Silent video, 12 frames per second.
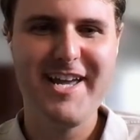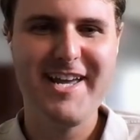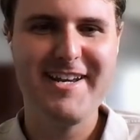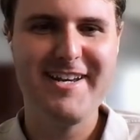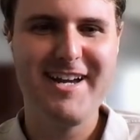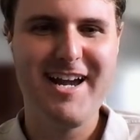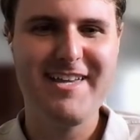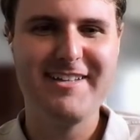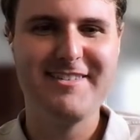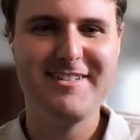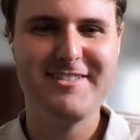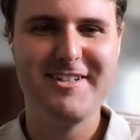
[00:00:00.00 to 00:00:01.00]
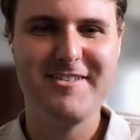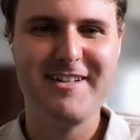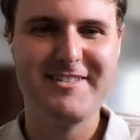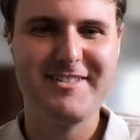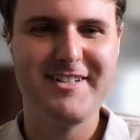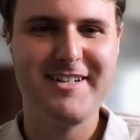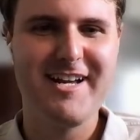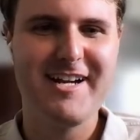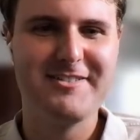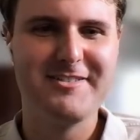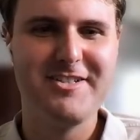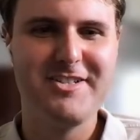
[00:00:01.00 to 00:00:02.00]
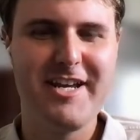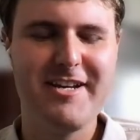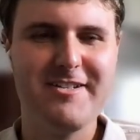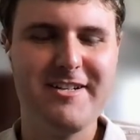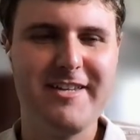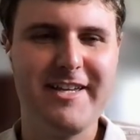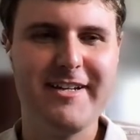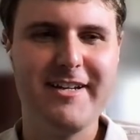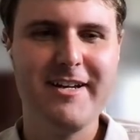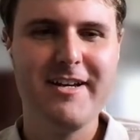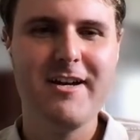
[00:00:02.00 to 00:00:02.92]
And I think this year that's going to actually change in like